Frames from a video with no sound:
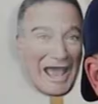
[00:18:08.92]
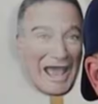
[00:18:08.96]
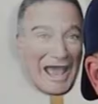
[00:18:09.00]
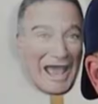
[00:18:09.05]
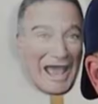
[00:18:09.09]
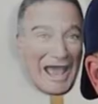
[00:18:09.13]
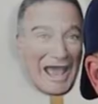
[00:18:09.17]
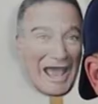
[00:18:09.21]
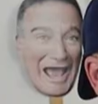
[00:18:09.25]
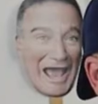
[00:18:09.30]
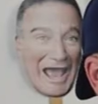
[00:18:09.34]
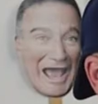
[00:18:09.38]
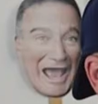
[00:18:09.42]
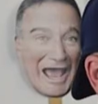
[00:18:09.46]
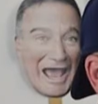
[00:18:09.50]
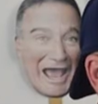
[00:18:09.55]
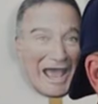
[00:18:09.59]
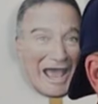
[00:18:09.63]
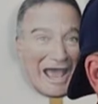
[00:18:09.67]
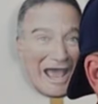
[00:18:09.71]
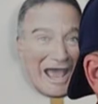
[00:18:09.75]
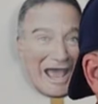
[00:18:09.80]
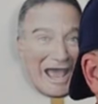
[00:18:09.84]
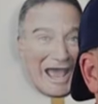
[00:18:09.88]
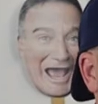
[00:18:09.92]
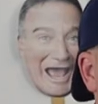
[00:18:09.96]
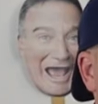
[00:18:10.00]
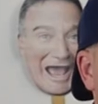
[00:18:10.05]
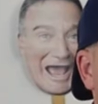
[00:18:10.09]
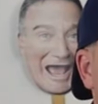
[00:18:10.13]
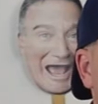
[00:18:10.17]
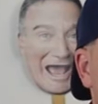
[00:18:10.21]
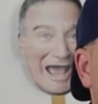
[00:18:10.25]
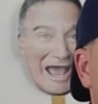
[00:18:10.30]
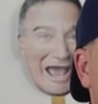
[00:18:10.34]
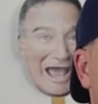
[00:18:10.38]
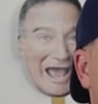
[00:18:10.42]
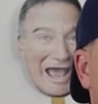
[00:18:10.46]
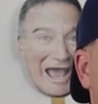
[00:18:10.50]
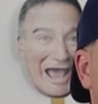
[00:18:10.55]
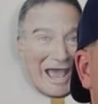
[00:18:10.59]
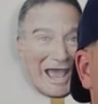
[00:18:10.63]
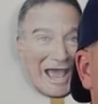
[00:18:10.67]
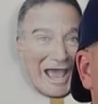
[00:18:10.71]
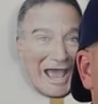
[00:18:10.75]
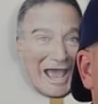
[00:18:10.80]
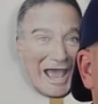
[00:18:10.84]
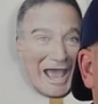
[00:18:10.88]

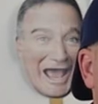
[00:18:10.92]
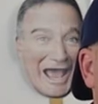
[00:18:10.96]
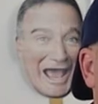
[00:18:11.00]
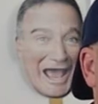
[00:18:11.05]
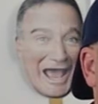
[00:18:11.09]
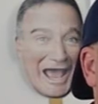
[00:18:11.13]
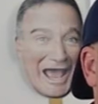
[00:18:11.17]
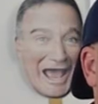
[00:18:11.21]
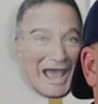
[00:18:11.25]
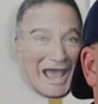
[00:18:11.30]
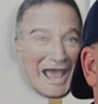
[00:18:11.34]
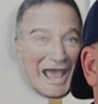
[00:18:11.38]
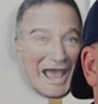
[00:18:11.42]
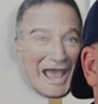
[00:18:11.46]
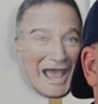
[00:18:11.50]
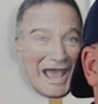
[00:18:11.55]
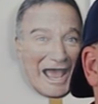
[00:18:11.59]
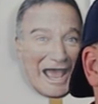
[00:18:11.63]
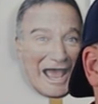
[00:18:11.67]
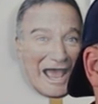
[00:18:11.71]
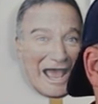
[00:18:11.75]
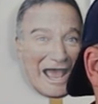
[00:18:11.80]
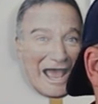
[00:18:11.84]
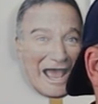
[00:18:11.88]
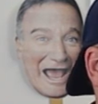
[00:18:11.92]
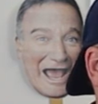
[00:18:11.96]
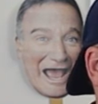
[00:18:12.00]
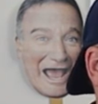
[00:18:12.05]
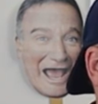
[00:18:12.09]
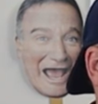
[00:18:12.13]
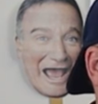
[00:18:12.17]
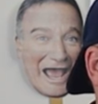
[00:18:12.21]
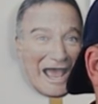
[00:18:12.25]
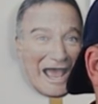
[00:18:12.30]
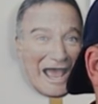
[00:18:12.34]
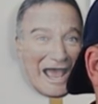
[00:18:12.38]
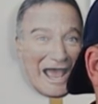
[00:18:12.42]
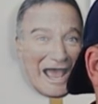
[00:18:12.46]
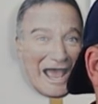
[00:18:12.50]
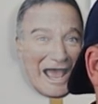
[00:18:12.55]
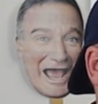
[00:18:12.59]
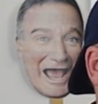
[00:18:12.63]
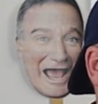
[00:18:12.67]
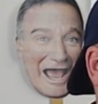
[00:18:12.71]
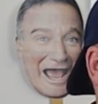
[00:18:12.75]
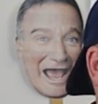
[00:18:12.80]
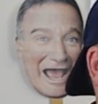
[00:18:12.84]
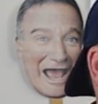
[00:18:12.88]

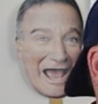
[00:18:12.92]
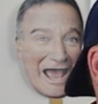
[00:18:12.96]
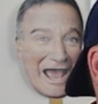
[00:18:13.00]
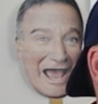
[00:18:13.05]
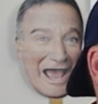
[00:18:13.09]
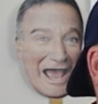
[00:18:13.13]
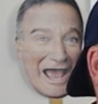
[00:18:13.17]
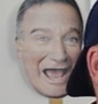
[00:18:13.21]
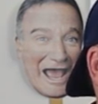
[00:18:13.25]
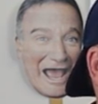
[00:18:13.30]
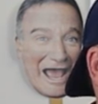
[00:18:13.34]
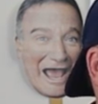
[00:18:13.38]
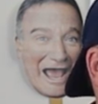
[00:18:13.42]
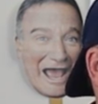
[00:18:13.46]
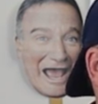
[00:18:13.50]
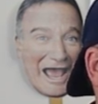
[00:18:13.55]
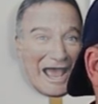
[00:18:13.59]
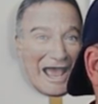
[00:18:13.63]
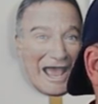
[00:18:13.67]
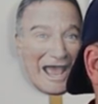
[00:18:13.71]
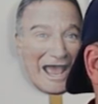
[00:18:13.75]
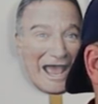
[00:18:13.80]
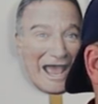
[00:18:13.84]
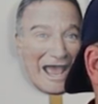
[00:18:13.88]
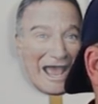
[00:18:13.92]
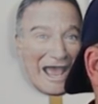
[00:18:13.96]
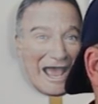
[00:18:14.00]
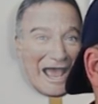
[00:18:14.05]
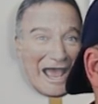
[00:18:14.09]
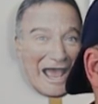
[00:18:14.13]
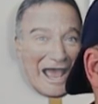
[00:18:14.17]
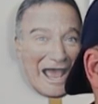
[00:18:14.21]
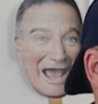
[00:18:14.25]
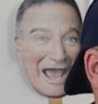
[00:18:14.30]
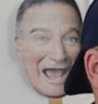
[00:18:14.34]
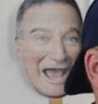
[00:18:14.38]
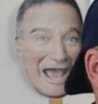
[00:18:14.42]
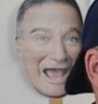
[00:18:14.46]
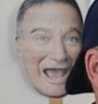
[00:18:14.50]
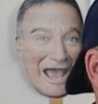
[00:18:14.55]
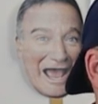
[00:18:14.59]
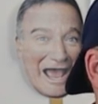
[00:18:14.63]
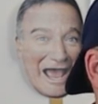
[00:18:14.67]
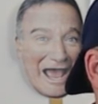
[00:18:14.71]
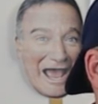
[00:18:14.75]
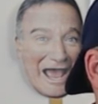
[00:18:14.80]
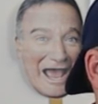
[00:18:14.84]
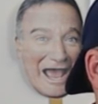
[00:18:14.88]

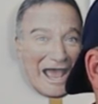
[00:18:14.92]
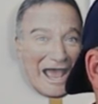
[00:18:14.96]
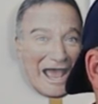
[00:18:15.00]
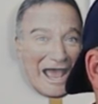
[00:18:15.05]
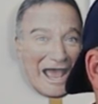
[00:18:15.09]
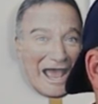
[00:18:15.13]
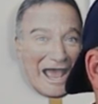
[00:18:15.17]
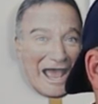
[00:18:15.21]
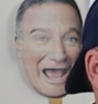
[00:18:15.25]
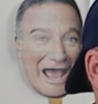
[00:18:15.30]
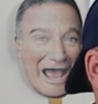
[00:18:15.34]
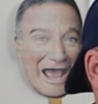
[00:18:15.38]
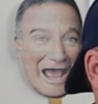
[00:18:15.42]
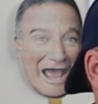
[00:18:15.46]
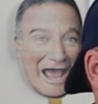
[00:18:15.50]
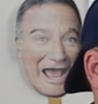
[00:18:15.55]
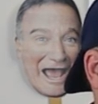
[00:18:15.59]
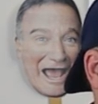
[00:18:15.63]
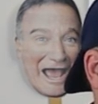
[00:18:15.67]
[no speech]